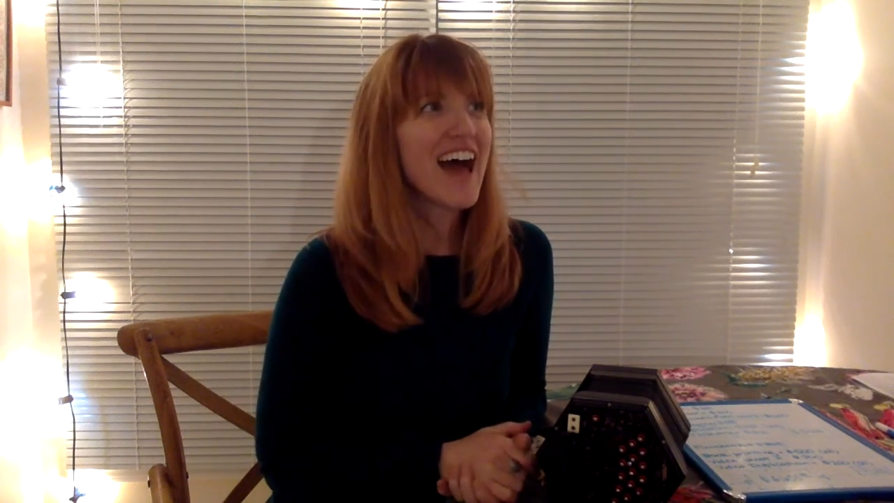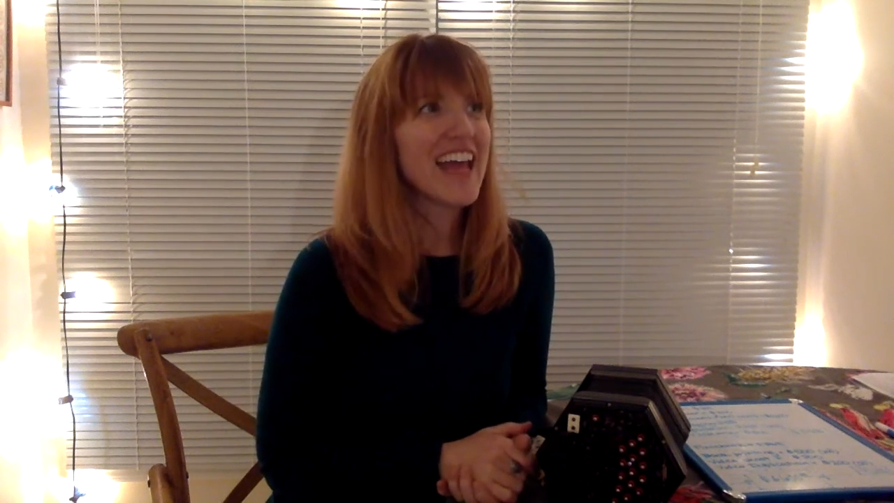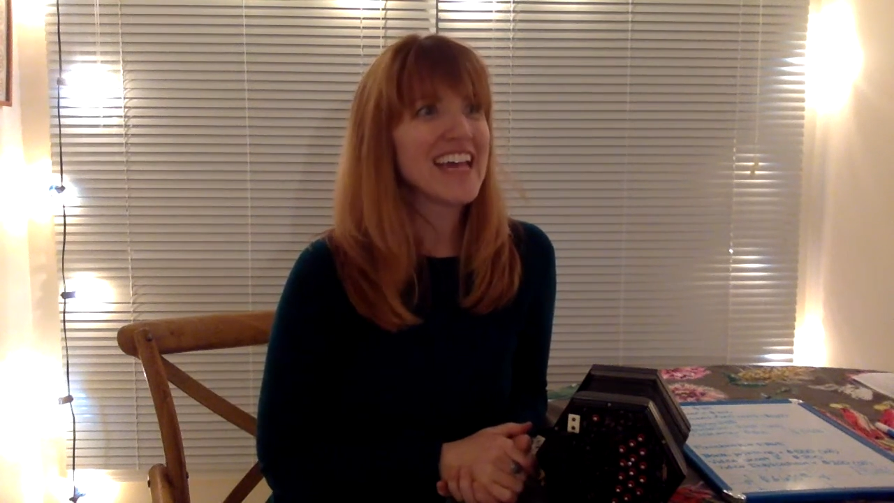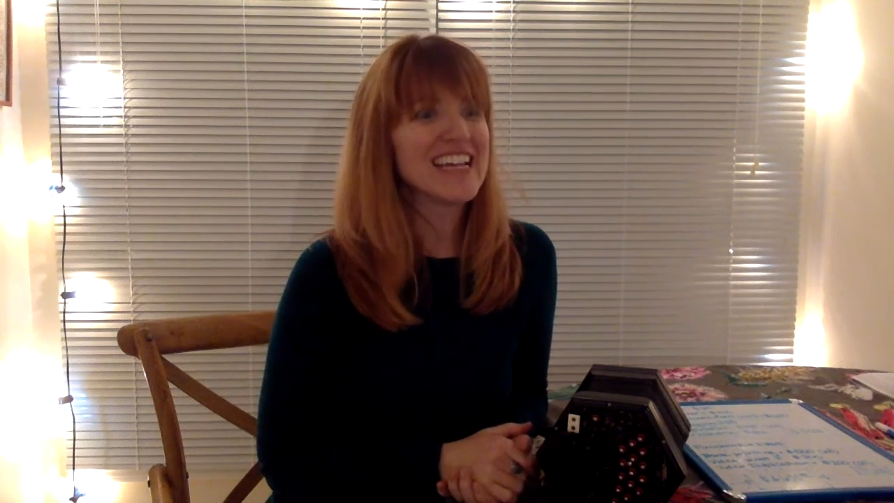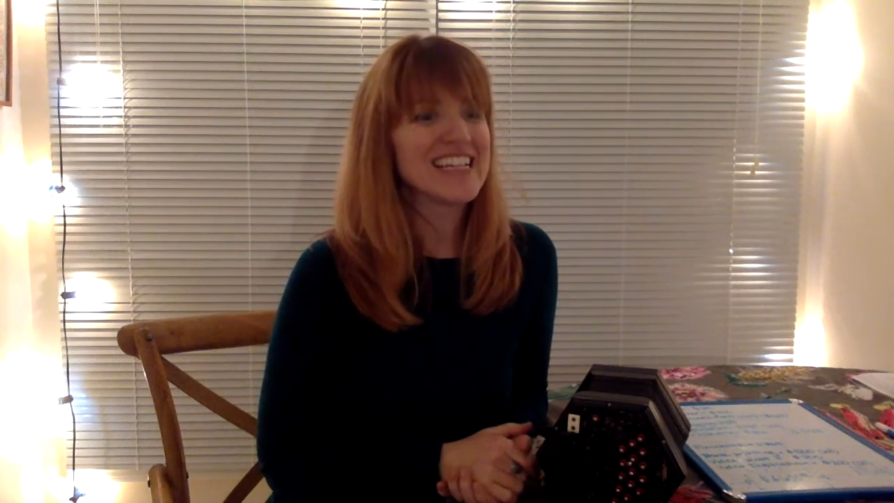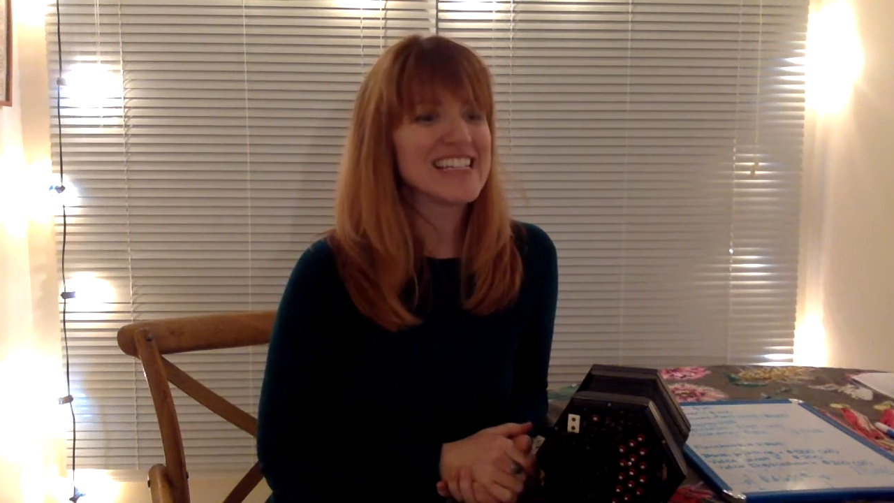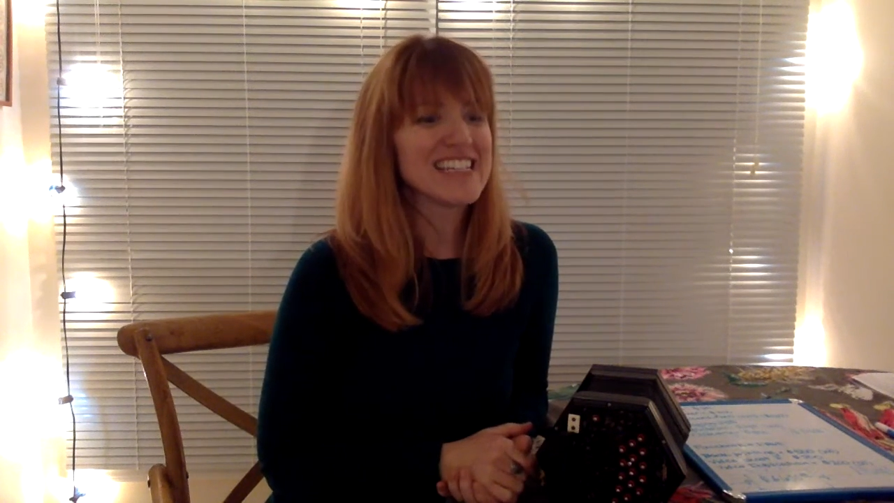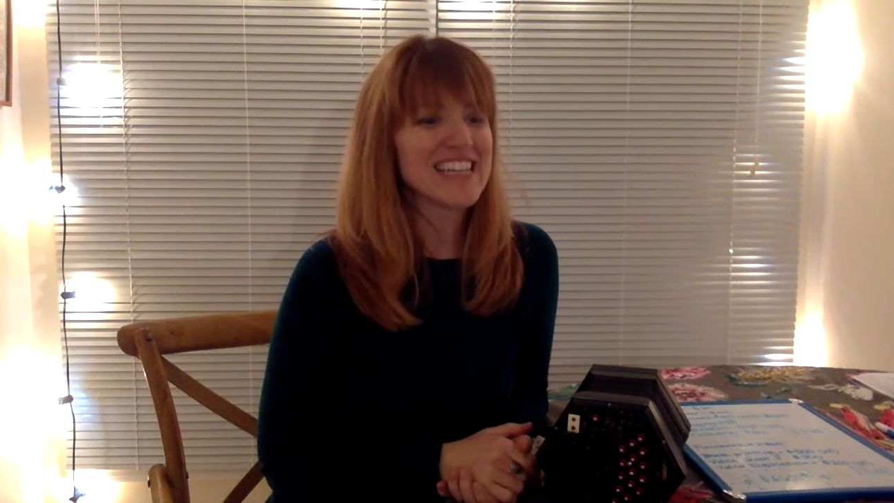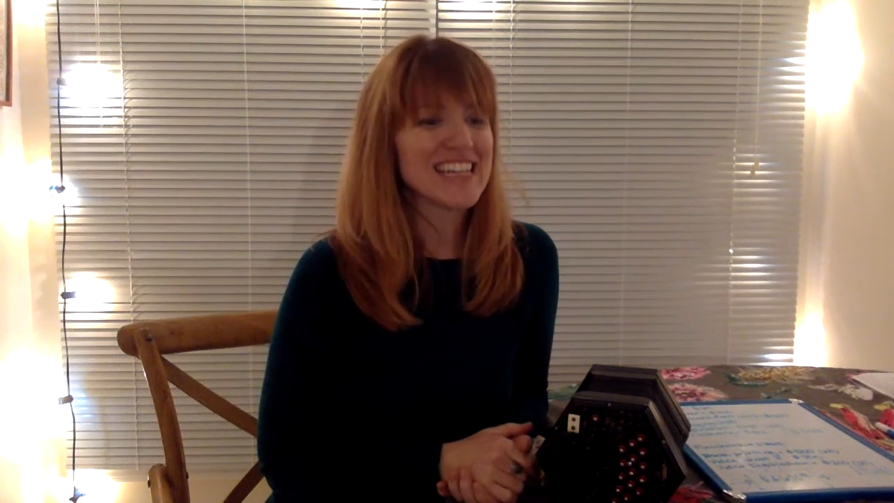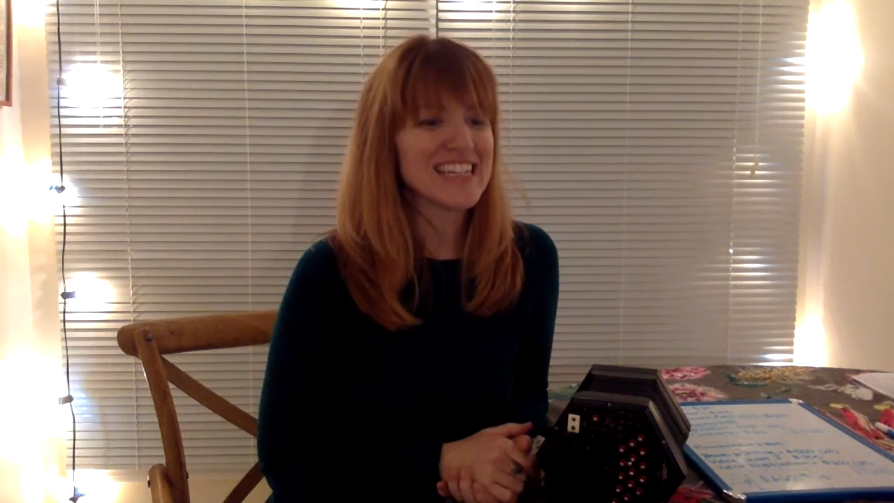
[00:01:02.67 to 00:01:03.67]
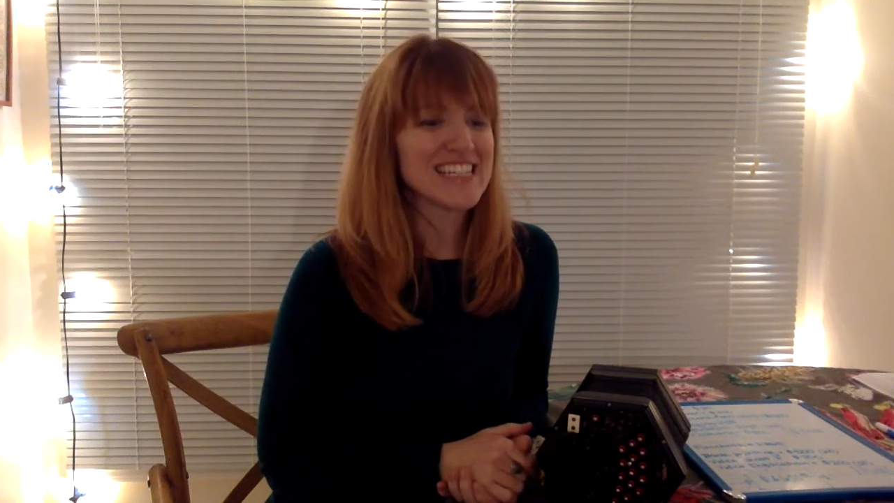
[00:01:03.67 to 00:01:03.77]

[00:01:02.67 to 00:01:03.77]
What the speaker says: is a